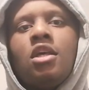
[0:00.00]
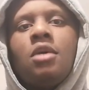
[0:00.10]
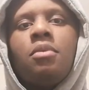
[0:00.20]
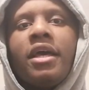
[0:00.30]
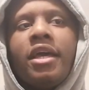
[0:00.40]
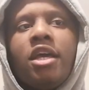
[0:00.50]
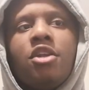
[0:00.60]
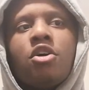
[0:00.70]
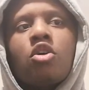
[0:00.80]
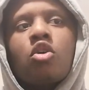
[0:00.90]
He
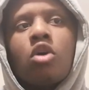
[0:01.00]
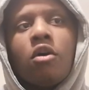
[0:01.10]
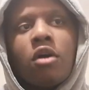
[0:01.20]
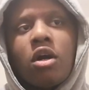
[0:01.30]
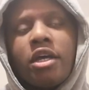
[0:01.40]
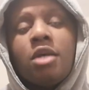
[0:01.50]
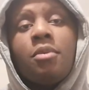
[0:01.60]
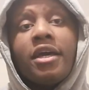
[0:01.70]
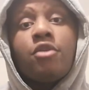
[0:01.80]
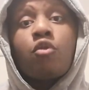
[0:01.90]
played
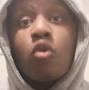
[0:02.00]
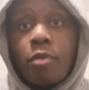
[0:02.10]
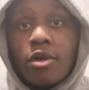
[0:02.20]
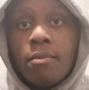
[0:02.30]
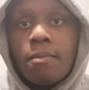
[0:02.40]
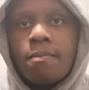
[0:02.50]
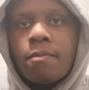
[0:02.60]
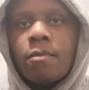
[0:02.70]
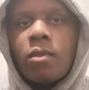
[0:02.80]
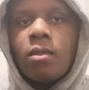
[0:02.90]
Ruben,
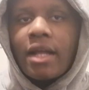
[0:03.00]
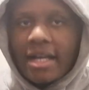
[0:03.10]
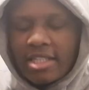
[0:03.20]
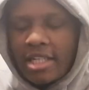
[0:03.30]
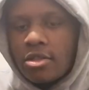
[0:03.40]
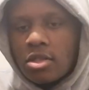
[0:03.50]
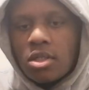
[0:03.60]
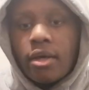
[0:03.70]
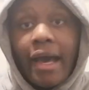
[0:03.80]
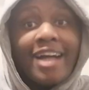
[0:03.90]
like I said,
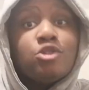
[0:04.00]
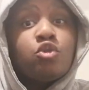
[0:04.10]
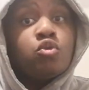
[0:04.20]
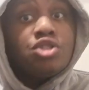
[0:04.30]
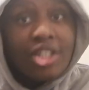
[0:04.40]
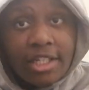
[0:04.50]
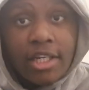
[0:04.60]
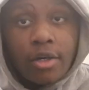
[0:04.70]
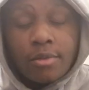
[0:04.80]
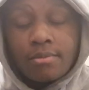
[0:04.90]
and
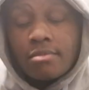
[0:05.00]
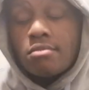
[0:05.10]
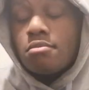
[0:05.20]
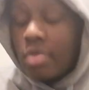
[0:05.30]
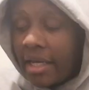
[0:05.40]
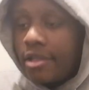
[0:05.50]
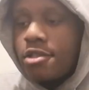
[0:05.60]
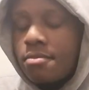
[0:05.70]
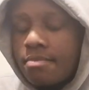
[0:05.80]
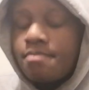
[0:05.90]
Jorginho
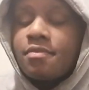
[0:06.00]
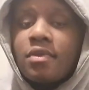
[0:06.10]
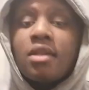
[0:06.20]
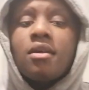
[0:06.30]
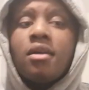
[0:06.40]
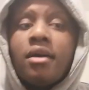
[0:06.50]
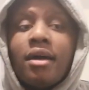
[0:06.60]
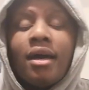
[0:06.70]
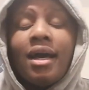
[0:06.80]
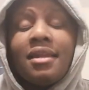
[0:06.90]
played.
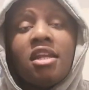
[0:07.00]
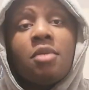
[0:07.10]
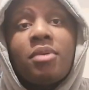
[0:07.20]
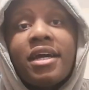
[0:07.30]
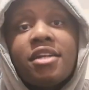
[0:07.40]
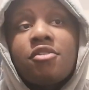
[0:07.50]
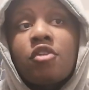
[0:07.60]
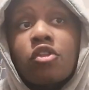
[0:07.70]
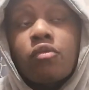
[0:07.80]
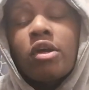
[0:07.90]
And then he
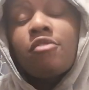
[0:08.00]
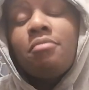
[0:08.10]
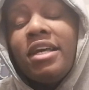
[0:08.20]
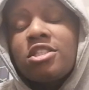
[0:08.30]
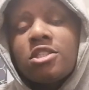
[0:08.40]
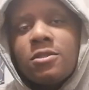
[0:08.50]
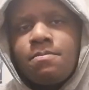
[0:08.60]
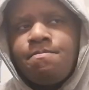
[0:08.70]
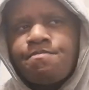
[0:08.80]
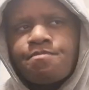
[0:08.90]
played the three of Mason,